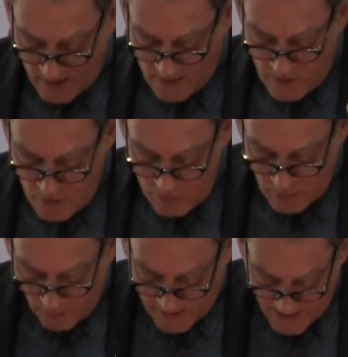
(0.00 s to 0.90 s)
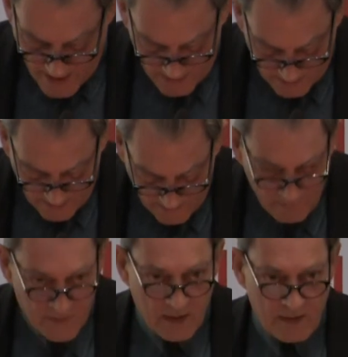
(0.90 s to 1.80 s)
new locality
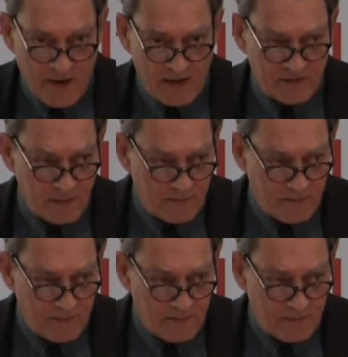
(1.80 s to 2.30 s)
that is in